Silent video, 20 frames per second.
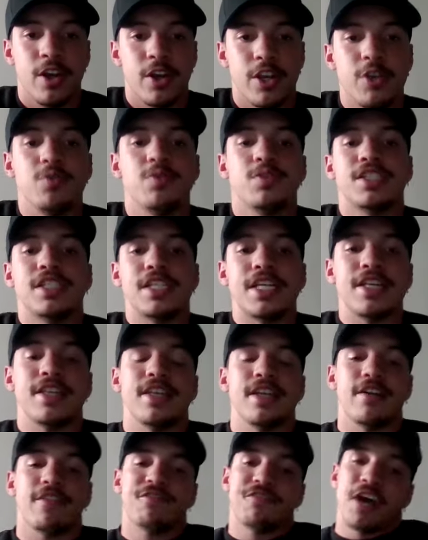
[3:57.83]
You see
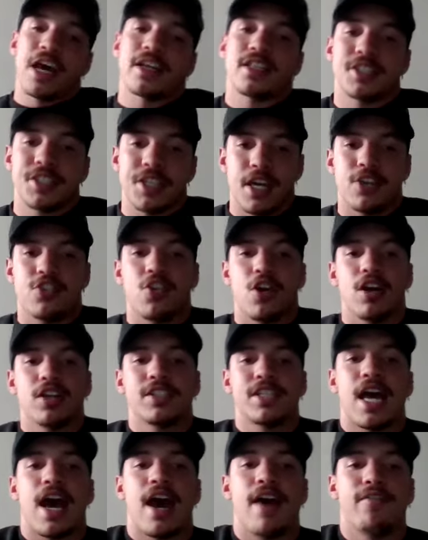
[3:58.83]
the effects that
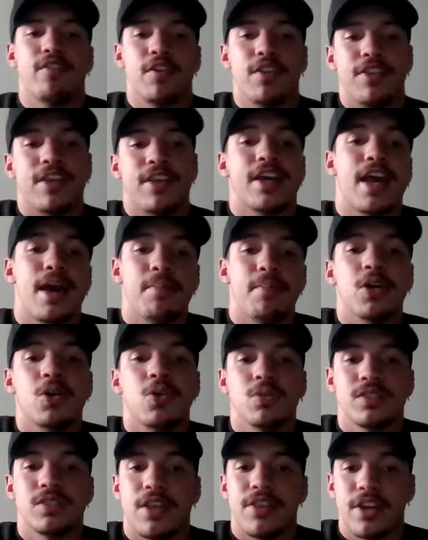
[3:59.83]
drugs have and the
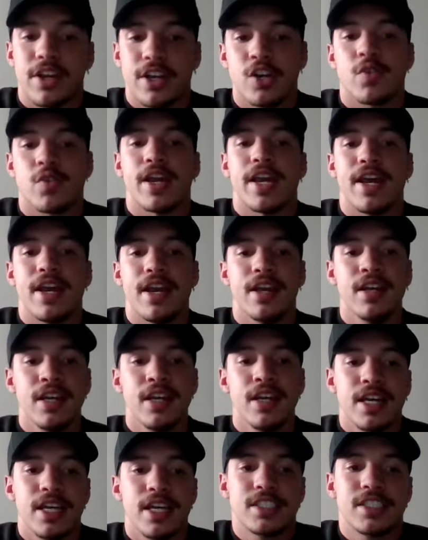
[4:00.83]
chemicals that they create
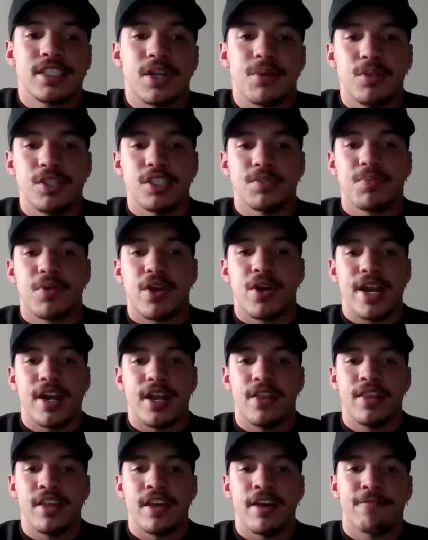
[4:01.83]
in someone's
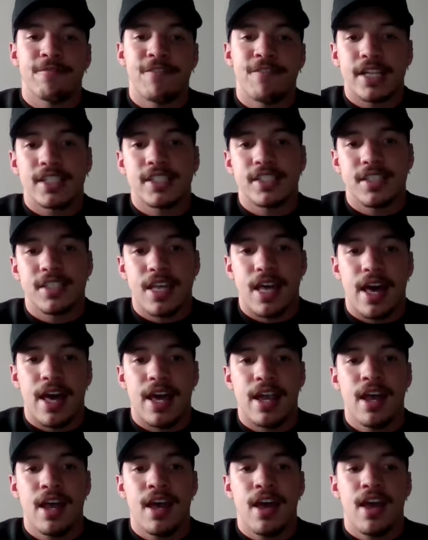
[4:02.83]
brain and the effects that